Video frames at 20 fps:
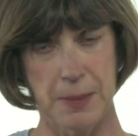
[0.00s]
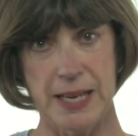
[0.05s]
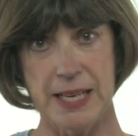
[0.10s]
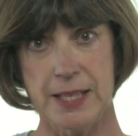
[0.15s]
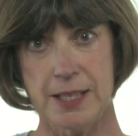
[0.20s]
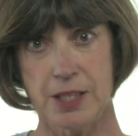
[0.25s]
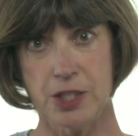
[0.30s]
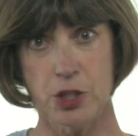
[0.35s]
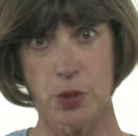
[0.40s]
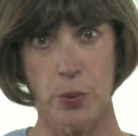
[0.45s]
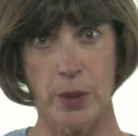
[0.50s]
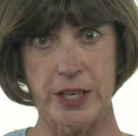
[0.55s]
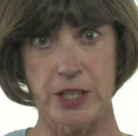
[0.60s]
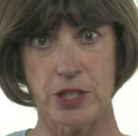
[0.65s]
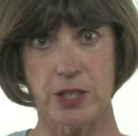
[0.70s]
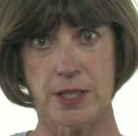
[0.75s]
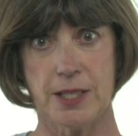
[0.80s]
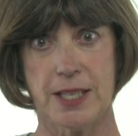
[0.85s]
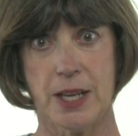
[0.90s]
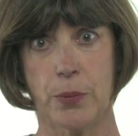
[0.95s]
many
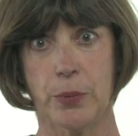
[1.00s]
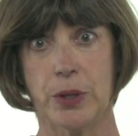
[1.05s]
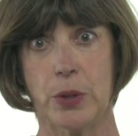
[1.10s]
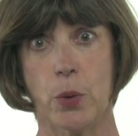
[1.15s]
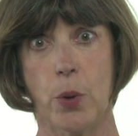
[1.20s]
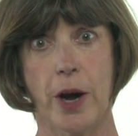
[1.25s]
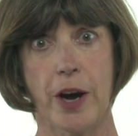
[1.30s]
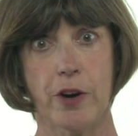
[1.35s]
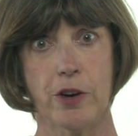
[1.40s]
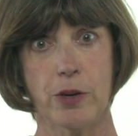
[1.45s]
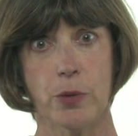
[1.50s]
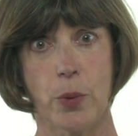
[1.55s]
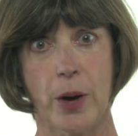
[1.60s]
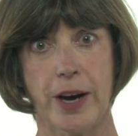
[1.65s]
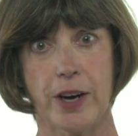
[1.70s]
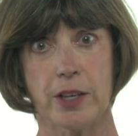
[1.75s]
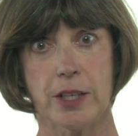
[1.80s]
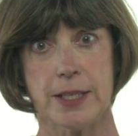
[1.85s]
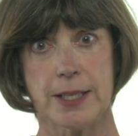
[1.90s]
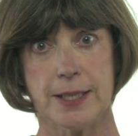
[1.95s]
situations that require a
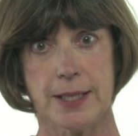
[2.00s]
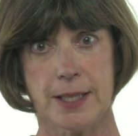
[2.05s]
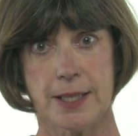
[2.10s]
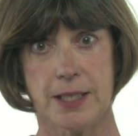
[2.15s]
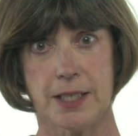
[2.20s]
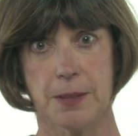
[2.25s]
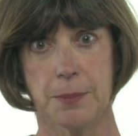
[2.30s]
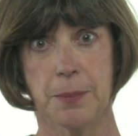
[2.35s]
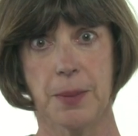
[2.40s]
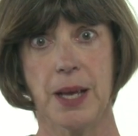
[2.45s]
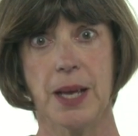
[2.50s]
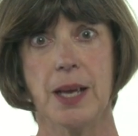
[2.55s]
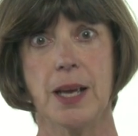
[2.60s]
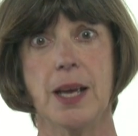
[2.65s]
wireless system,